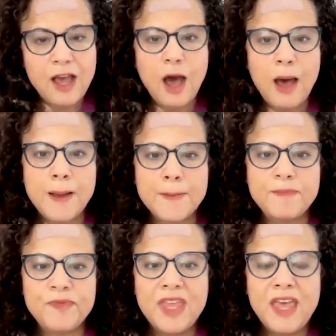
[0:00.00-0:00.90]

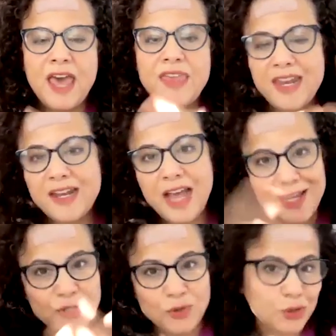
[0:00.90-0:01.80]
And then in
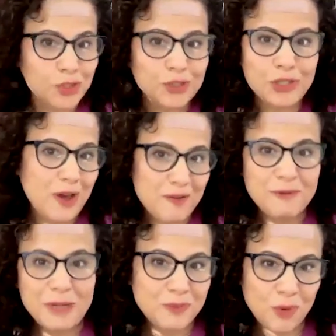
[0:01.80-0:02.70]
high school, you have a
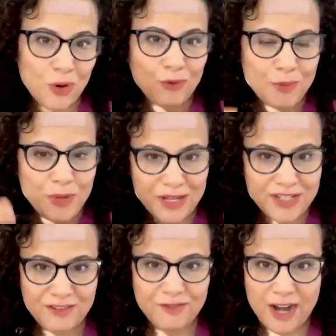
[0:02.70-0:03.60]
much more
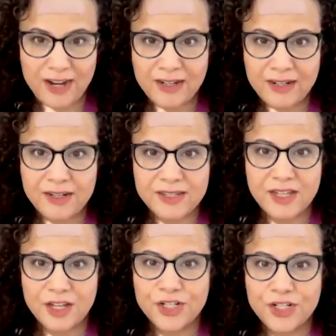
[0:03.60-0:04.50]
robust and frank
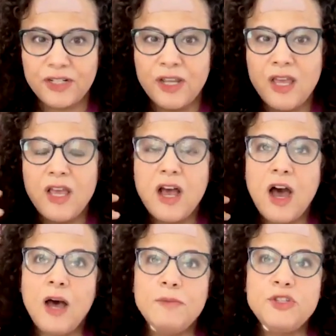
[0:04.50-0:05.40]
discussion.
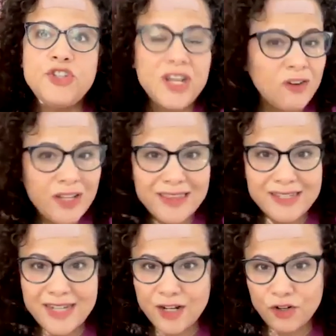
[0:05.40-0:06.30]
Generally, the
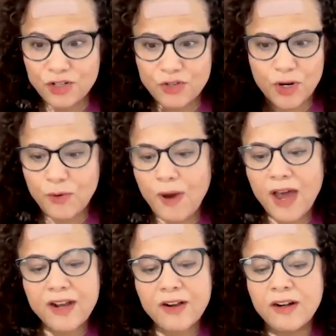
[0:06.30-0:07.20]
standards
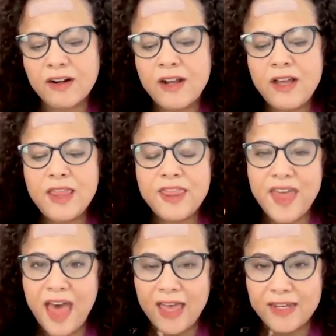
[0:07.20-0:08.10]
require
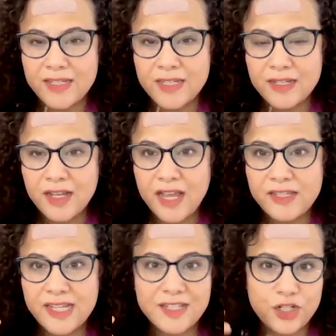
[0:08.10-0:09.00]
that
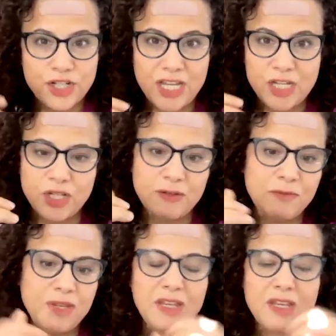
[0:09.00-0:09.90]
sex education
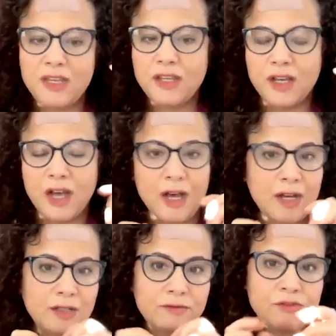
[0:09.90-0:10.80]
be
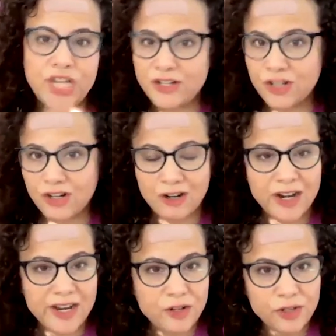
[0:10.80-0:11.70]

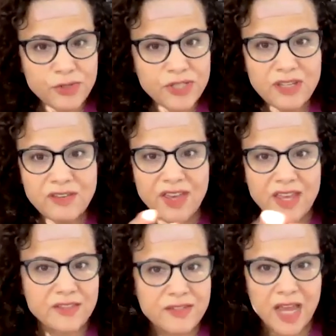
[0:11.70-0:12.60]
gender inclusive
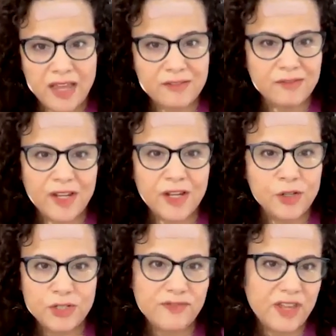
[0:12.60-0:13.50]
and
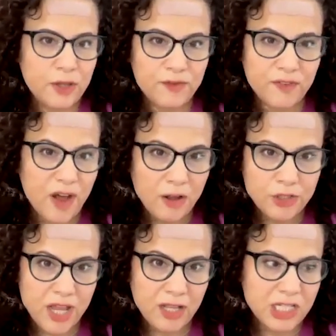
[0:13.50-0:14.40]
inclusive of
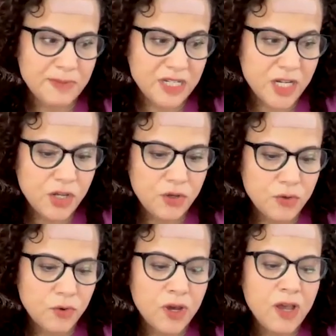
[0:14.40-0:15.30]
all
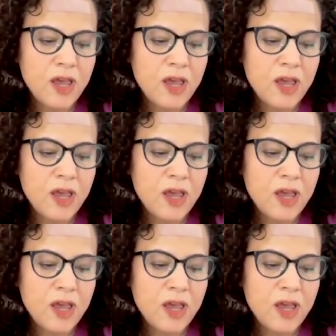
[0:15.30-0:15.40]
LGBTQ